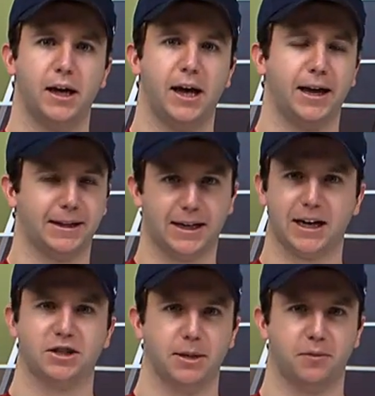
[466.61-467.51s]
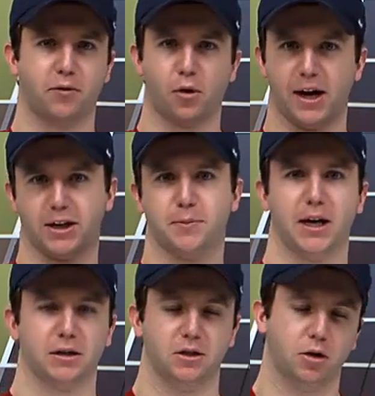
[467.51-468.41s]
And like I said before, I
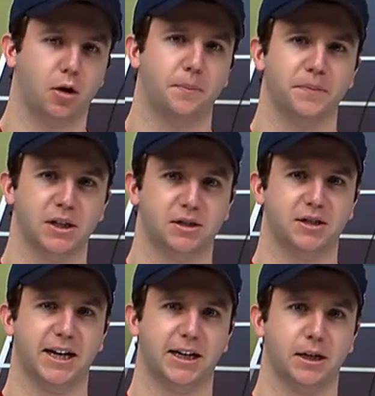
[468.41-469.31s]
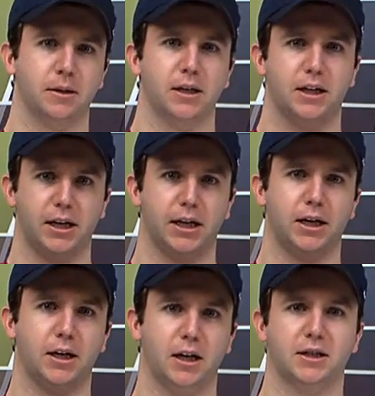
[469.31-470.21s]
expect Nadal to take it
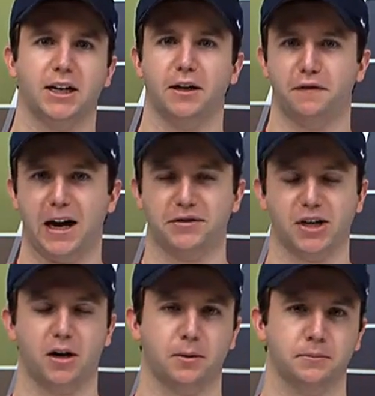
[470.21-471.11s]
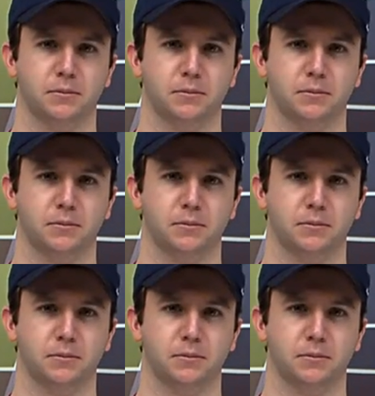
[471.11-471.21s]
in a tight 5-setter.